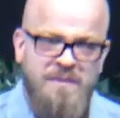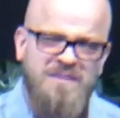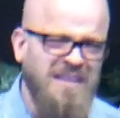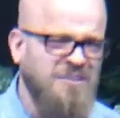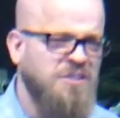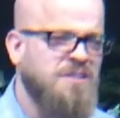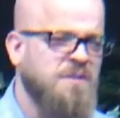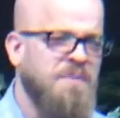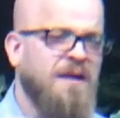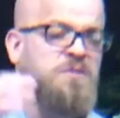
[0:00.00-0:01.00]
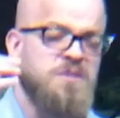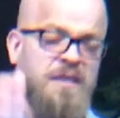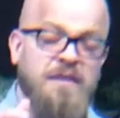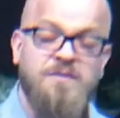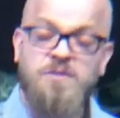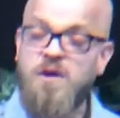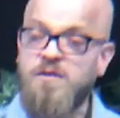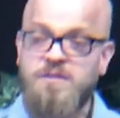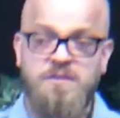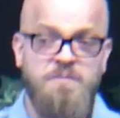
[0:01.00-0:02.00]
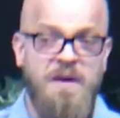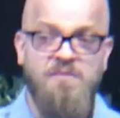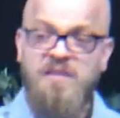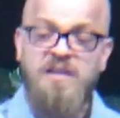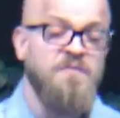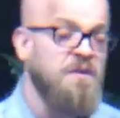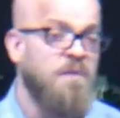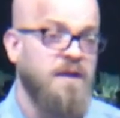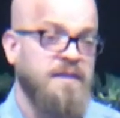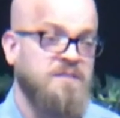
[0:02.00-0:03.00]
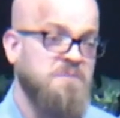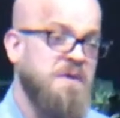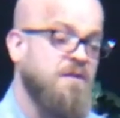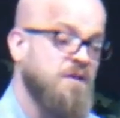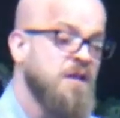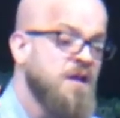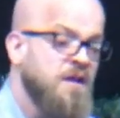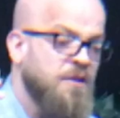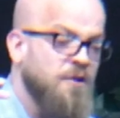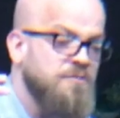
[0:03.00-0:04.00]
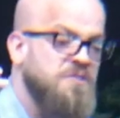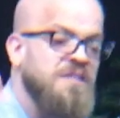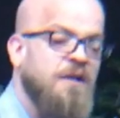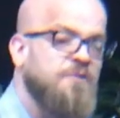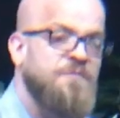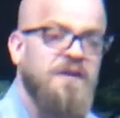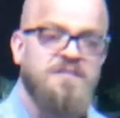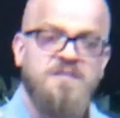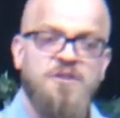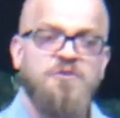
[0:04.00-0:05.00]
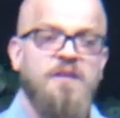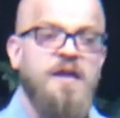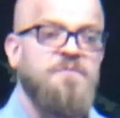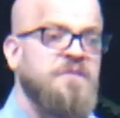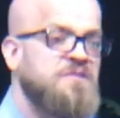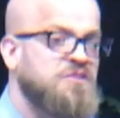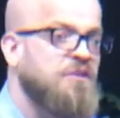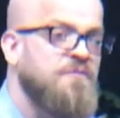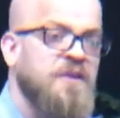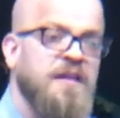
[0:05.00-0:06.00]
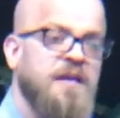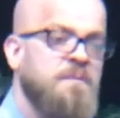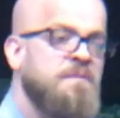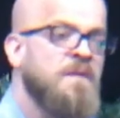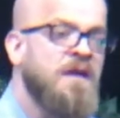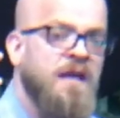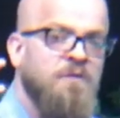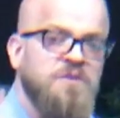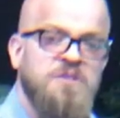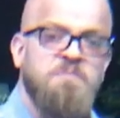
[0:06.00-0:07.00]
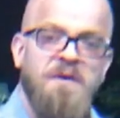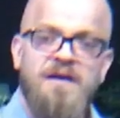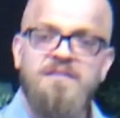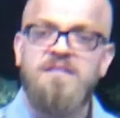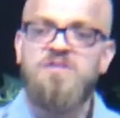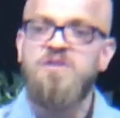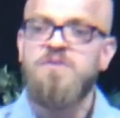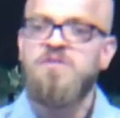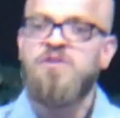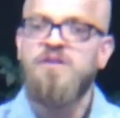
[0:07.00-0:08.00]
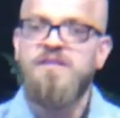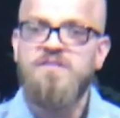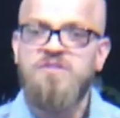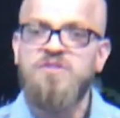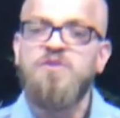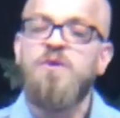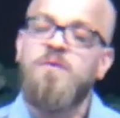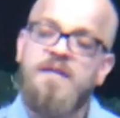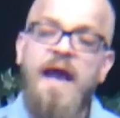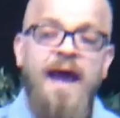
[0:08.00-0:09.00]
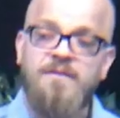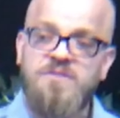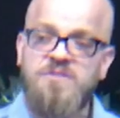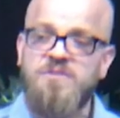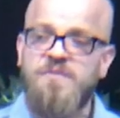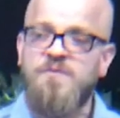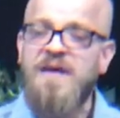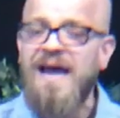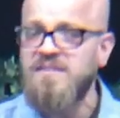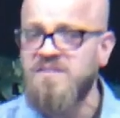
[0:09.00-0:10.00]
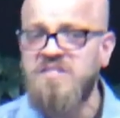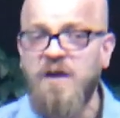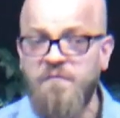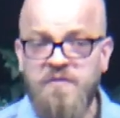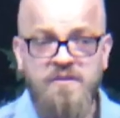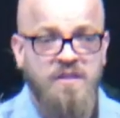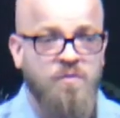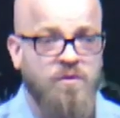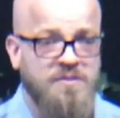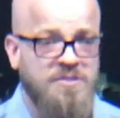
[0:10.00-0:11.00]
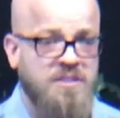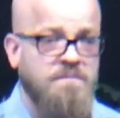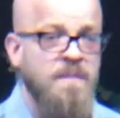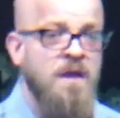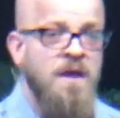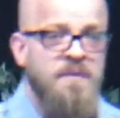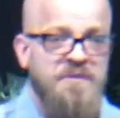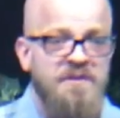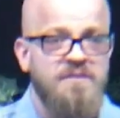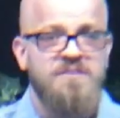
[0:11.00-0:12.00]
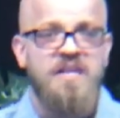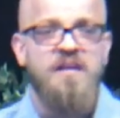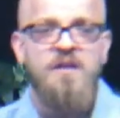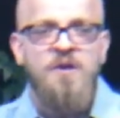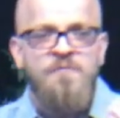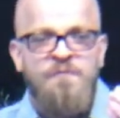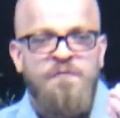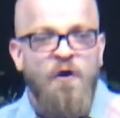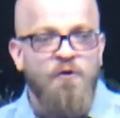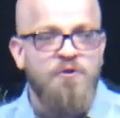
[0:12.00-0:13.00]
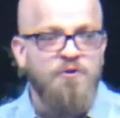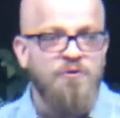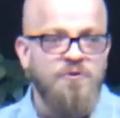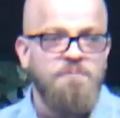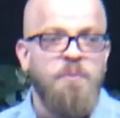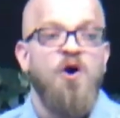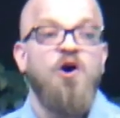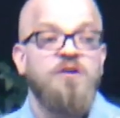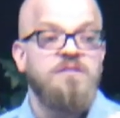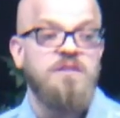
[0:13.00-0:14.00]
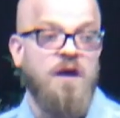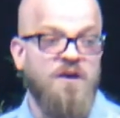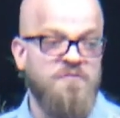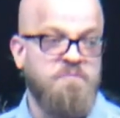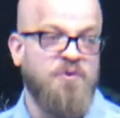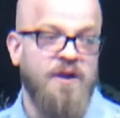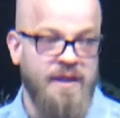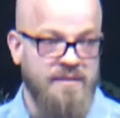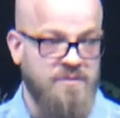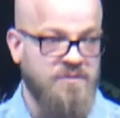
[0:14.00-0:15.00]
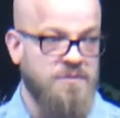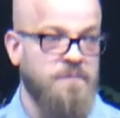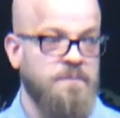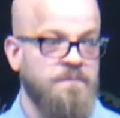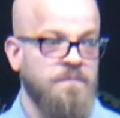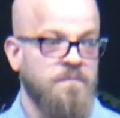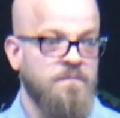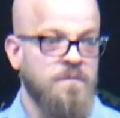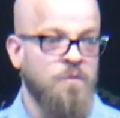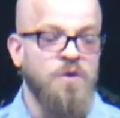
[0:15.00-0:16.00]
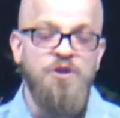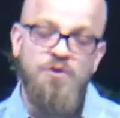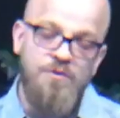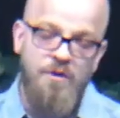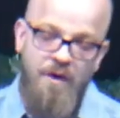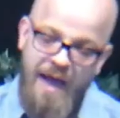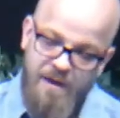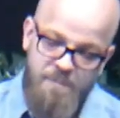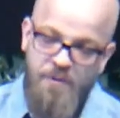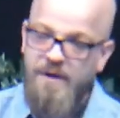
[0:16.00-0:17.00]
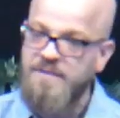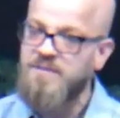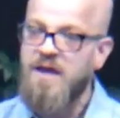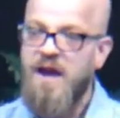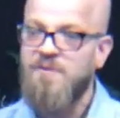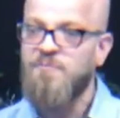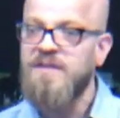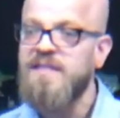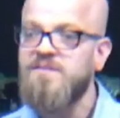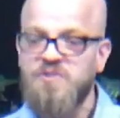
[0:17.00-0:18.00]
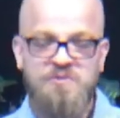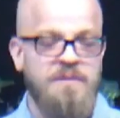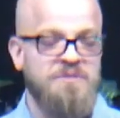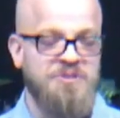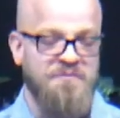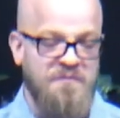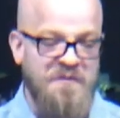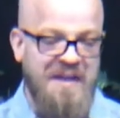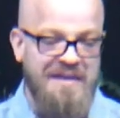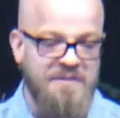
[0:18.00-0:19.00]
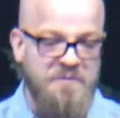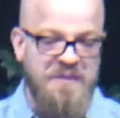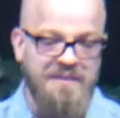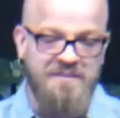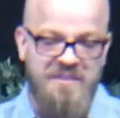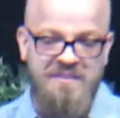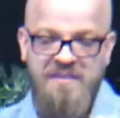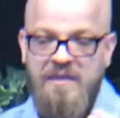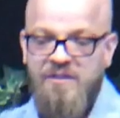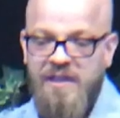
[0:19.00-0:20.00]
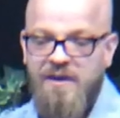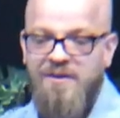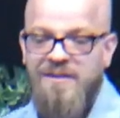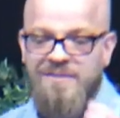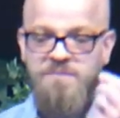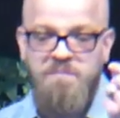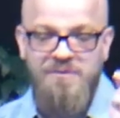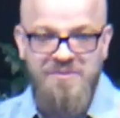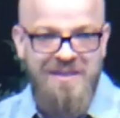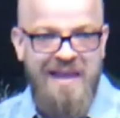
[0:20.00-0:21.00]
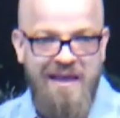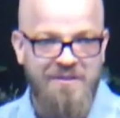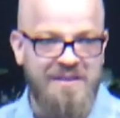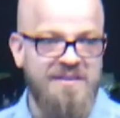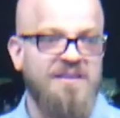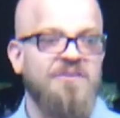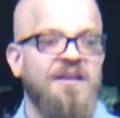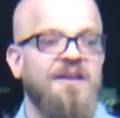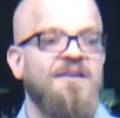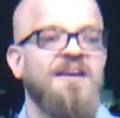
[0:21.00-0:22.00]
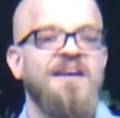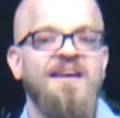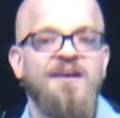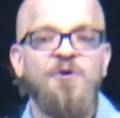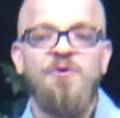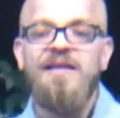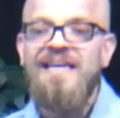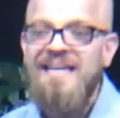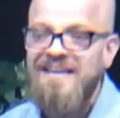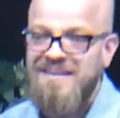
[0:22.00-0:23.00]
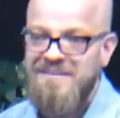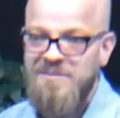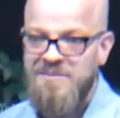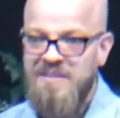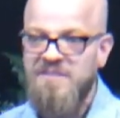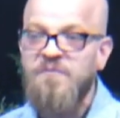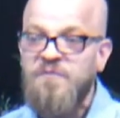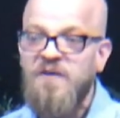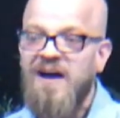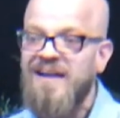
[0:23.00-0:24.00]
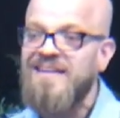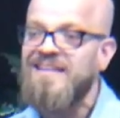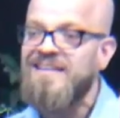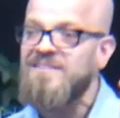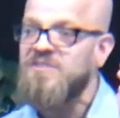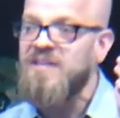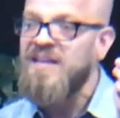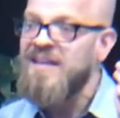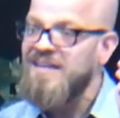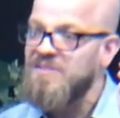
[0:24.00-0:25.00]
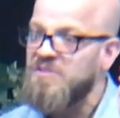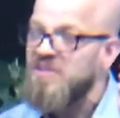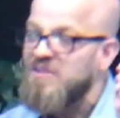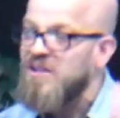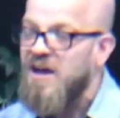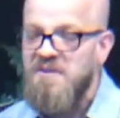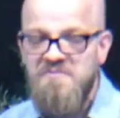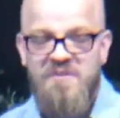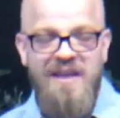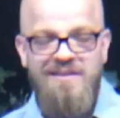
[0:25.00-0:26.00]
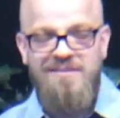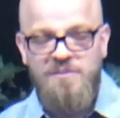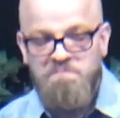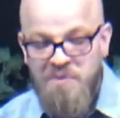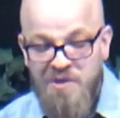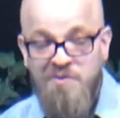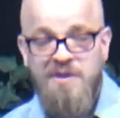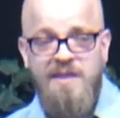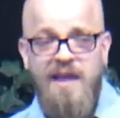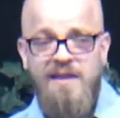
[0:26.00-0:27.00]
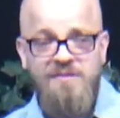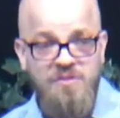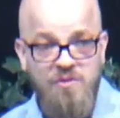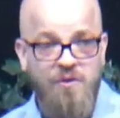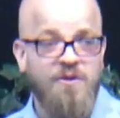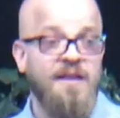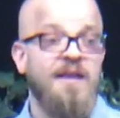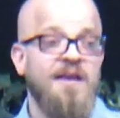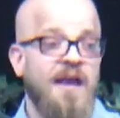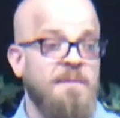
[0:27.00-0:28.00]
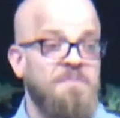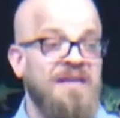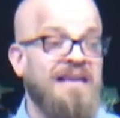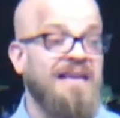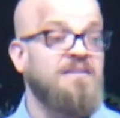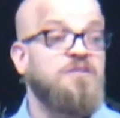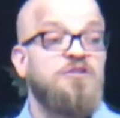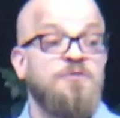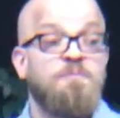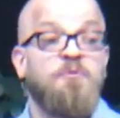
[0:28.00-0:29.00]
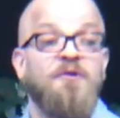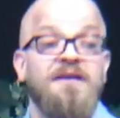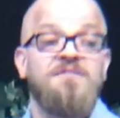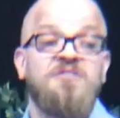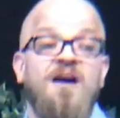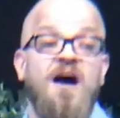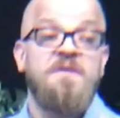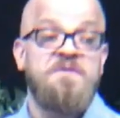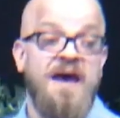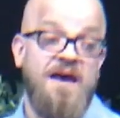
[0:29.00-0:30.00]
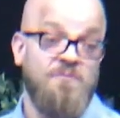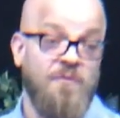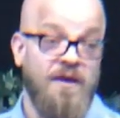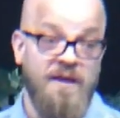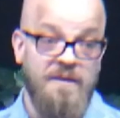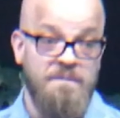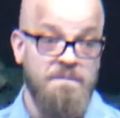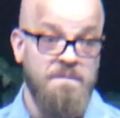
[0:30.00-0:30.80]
It's not just about singing songs, it's about giving money, it's about, you know, sacrificing your life and serving Him and, and responding to His goodness and doing what He asks of you. That is definitely worship. But there is a vocal part of of praise. When you don't know how to praise God, read scripture. Find things that declare his personality, declare who he is, that define his, his love and his beauty and his glory, and begin to praise God that way.